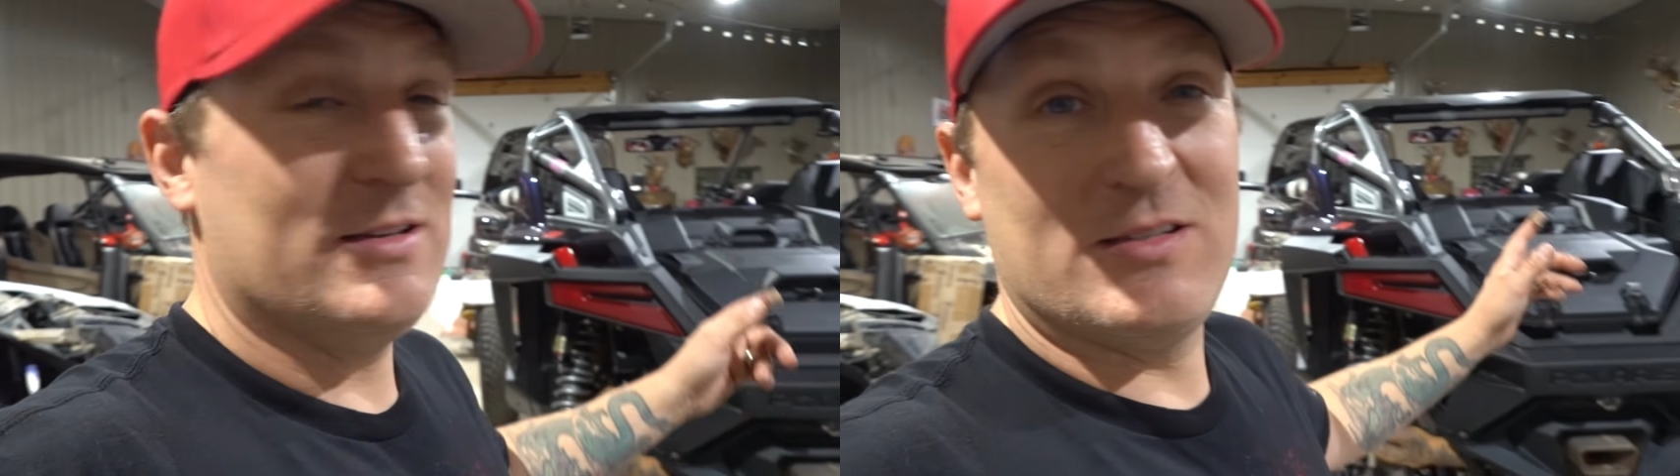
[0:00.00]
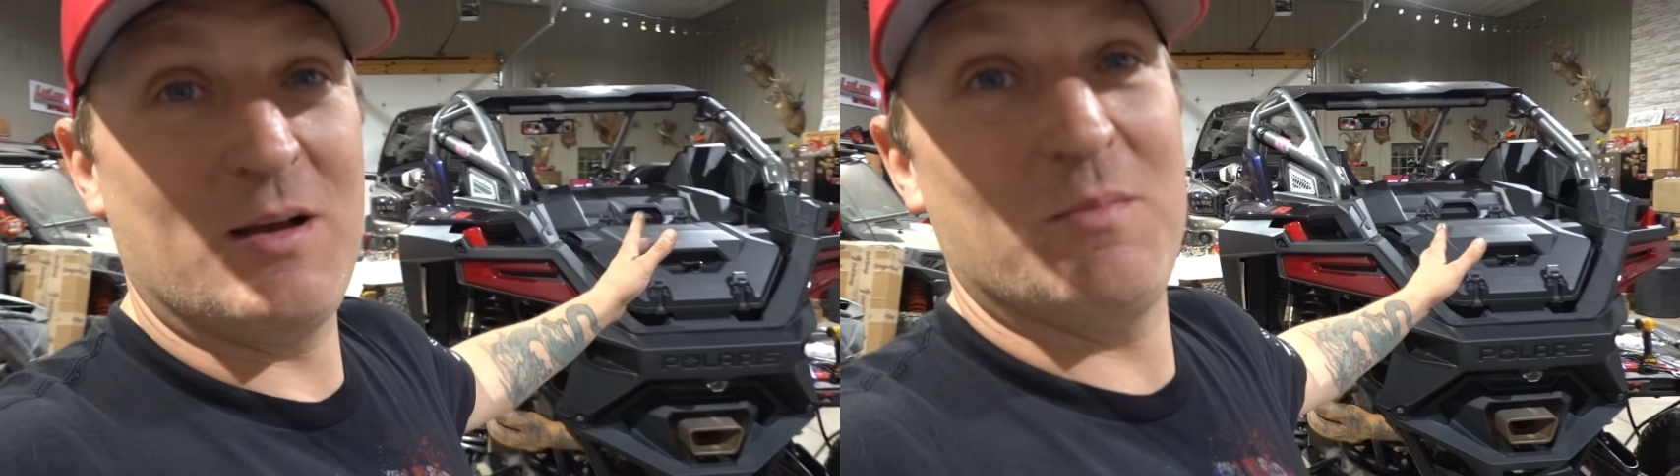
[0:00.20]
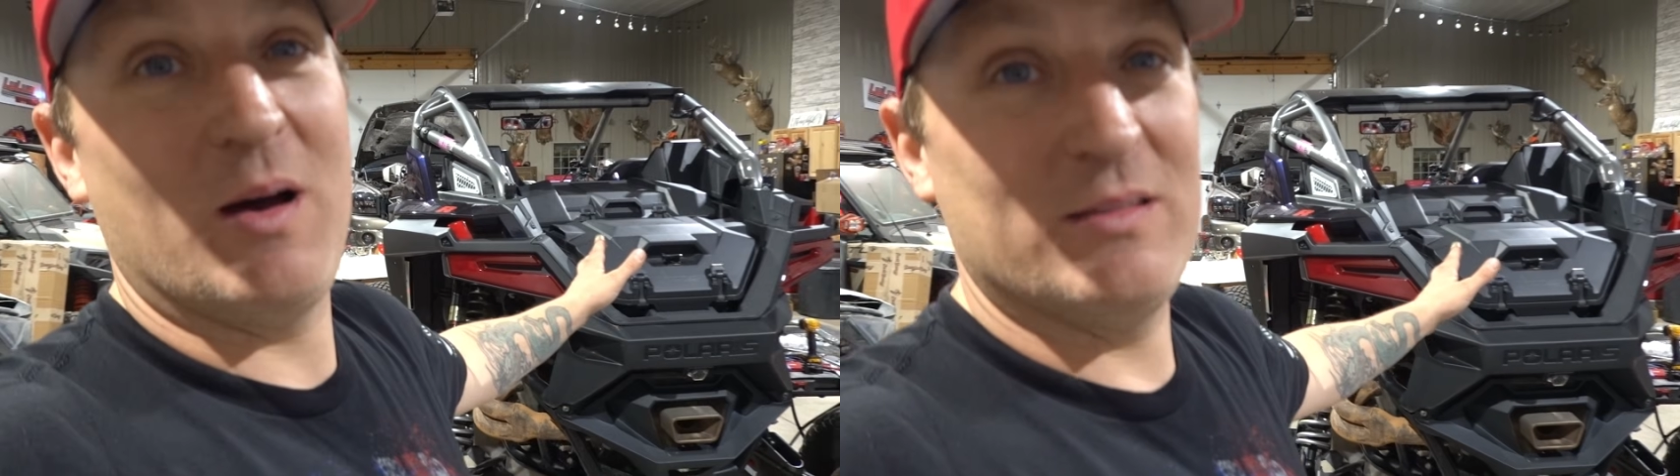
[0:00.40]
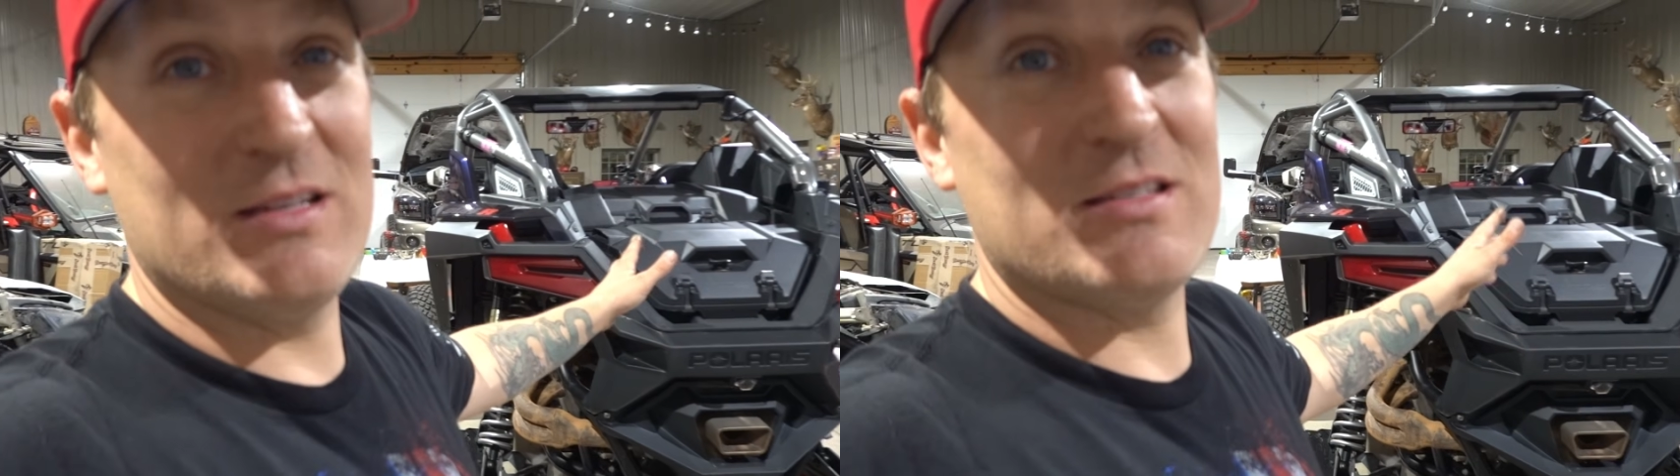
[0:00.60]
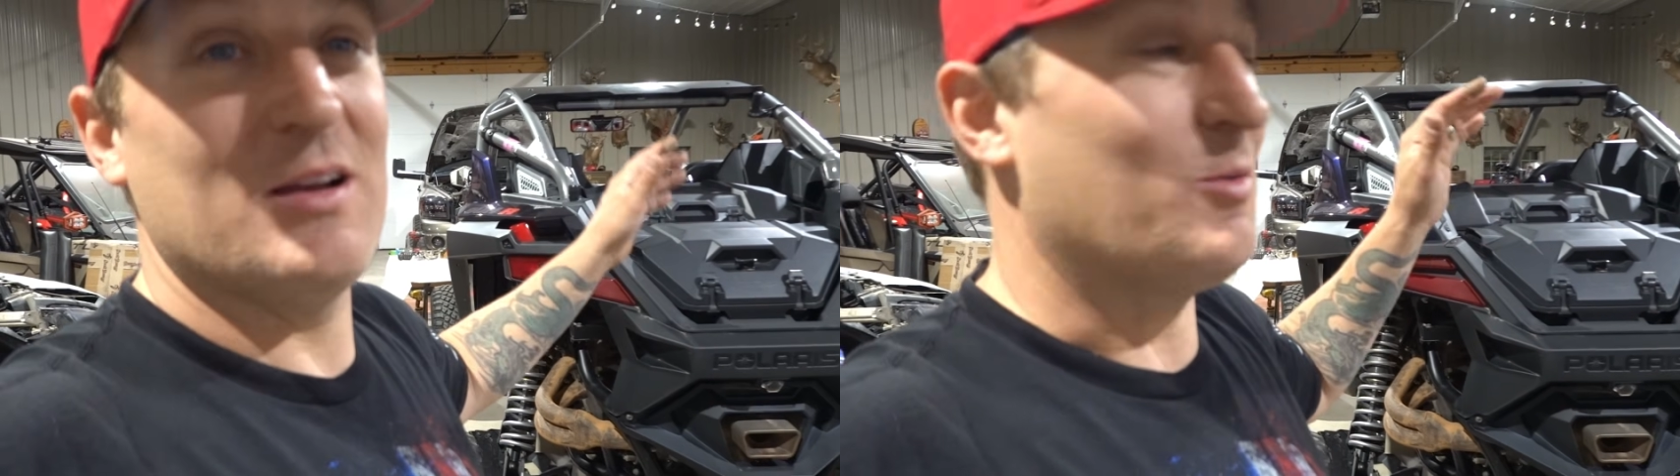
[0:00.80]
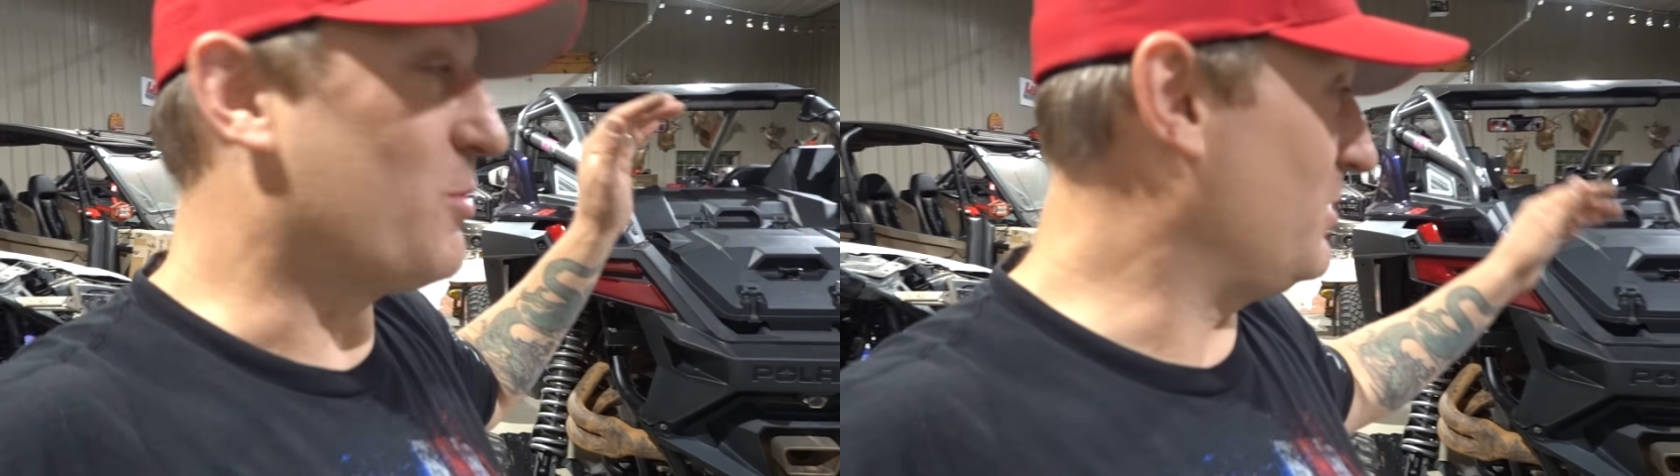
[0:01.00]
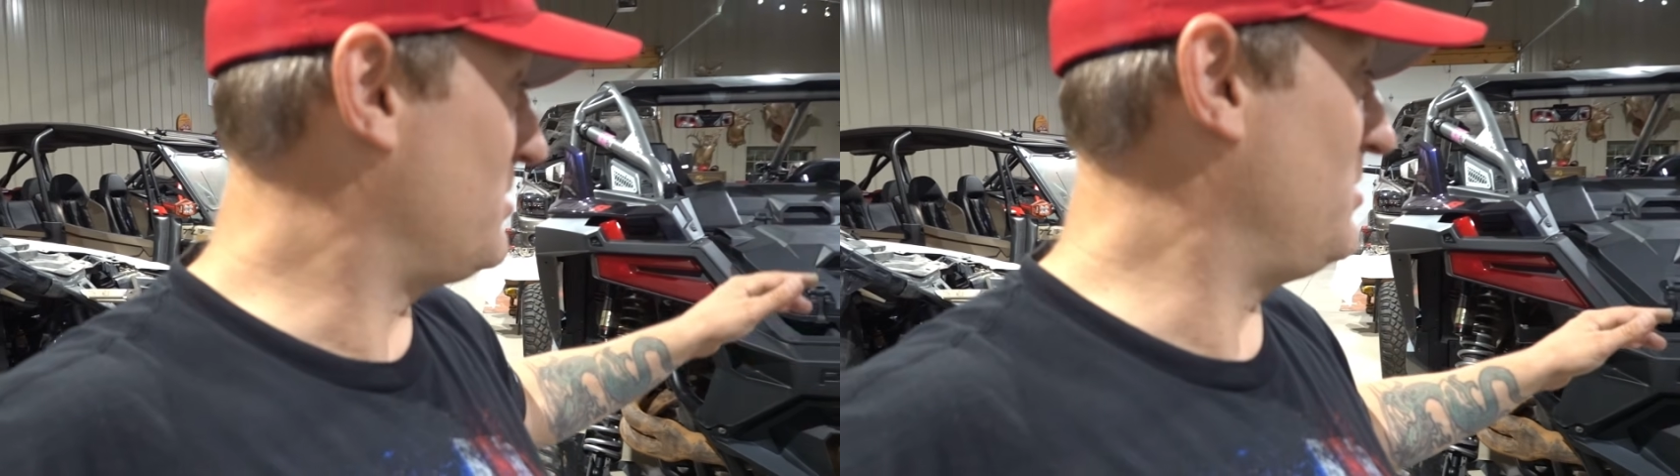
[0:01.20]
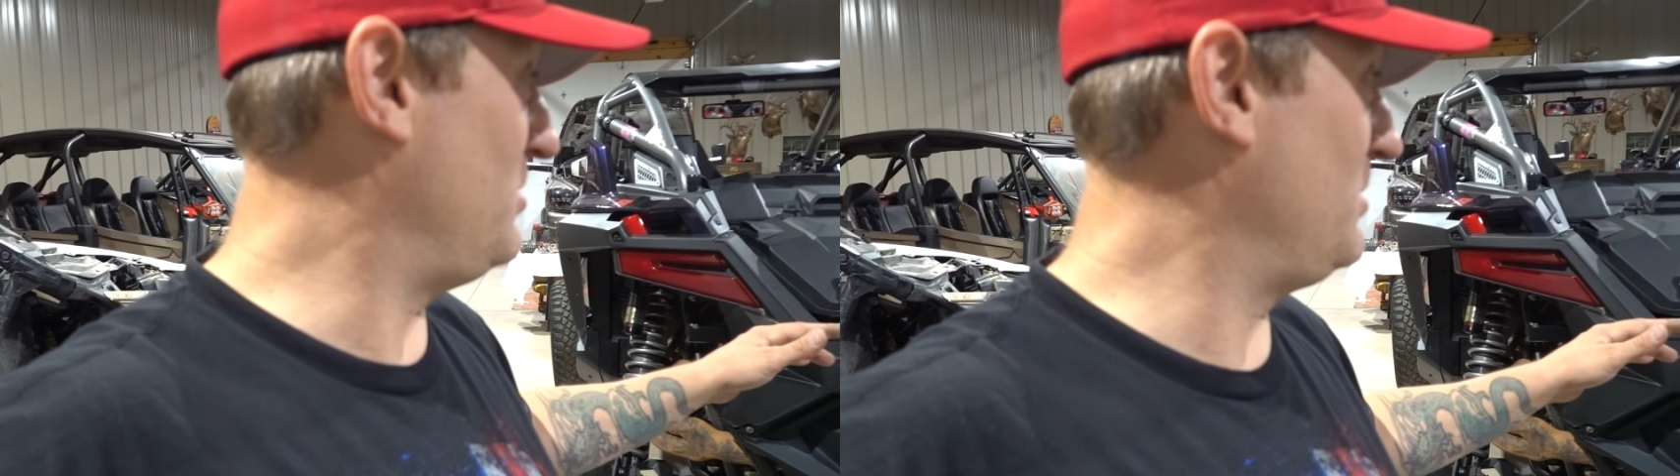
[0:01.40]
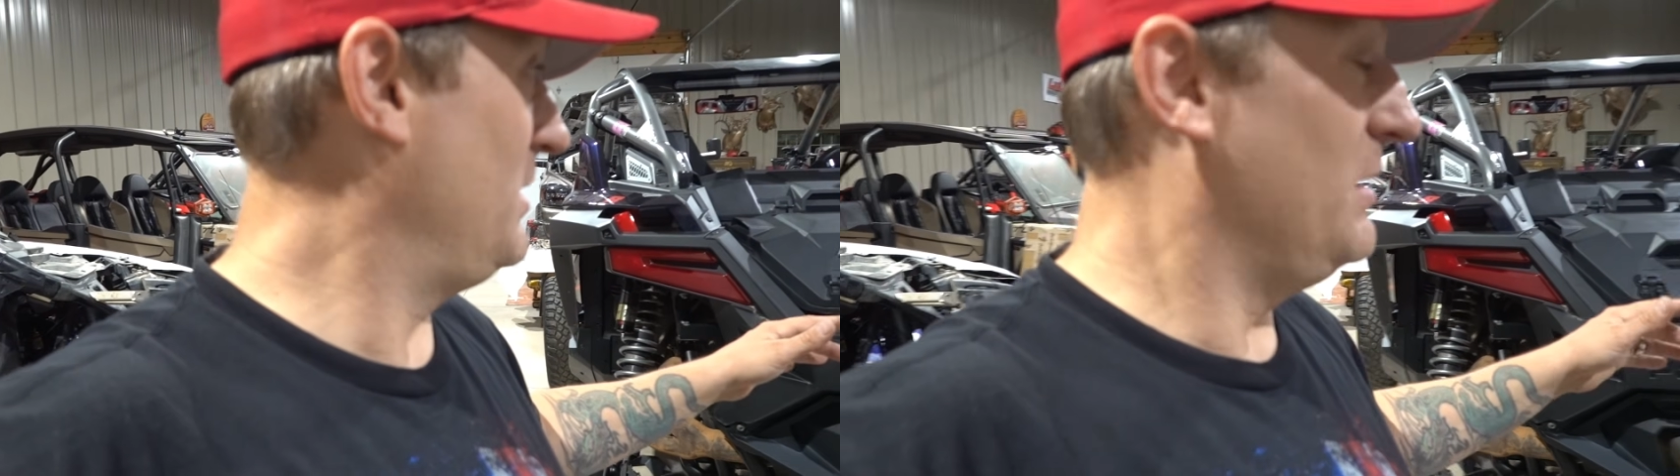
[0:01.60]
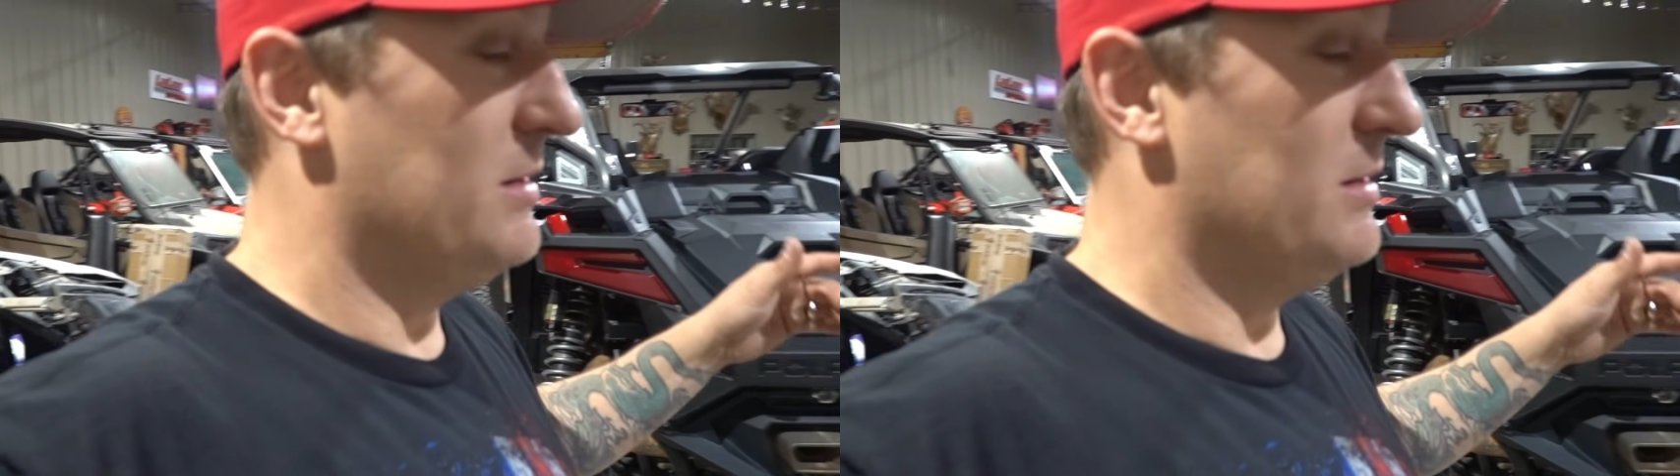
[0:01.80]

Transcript: something on this real soon.